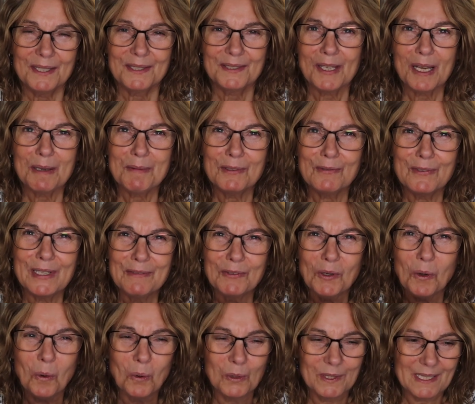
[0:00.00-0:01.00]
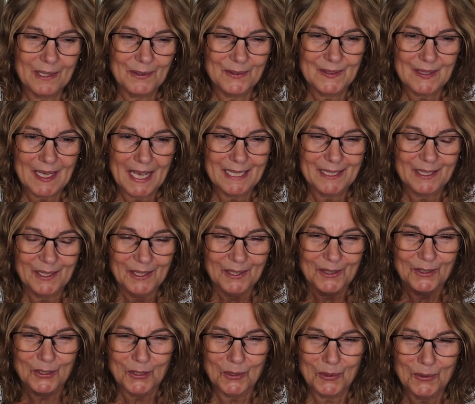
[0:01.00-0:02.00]
Simon Reeve also said,
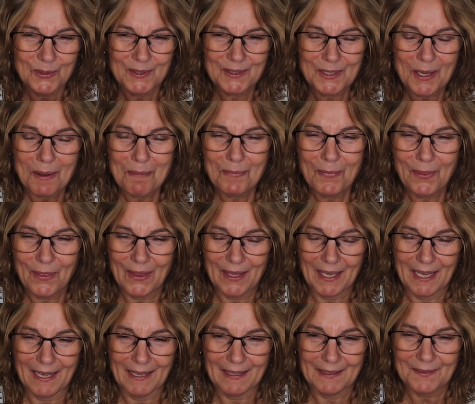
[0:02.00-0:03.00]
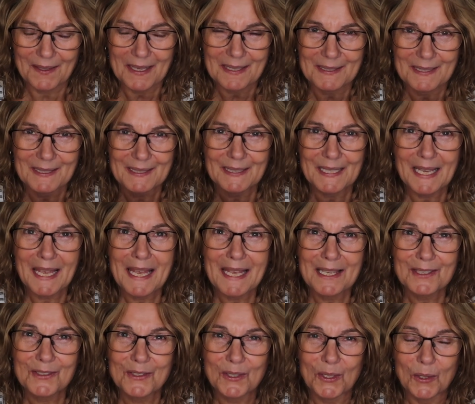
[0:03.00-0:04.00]
do something that
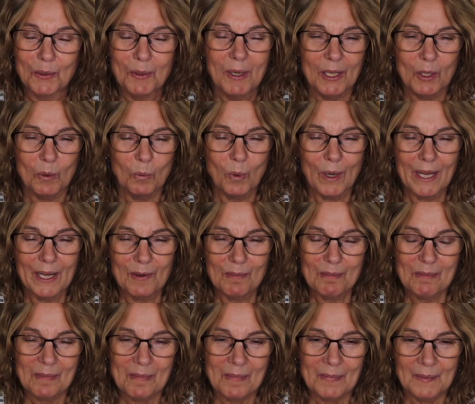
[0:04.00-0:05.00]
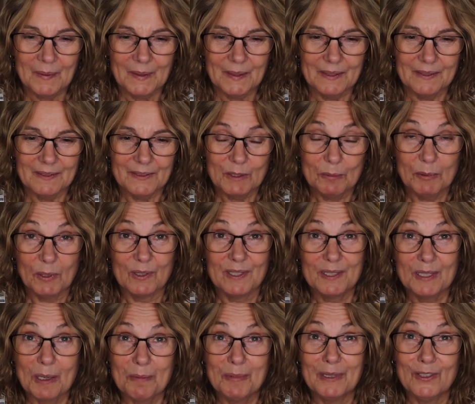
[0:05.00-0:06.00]
scares you. Well, to be
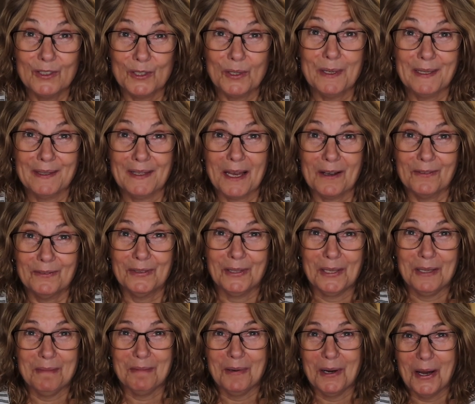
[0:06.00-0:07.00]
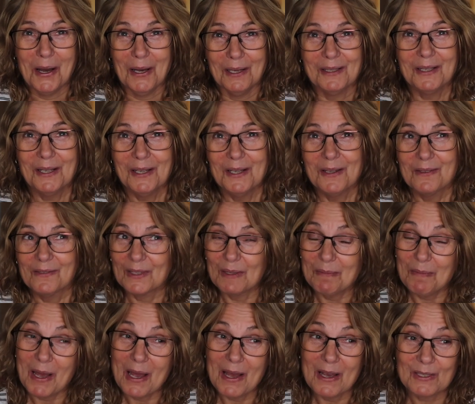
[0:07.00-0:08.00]
honest, I've been doing that for the
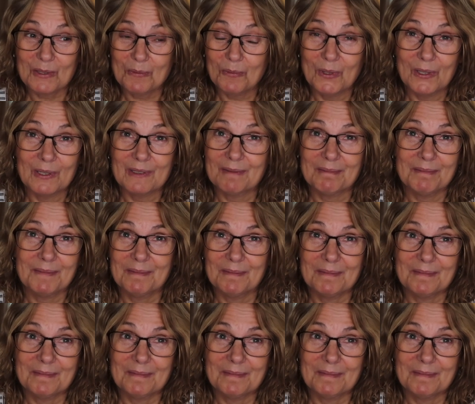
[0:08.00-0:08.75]
past, what,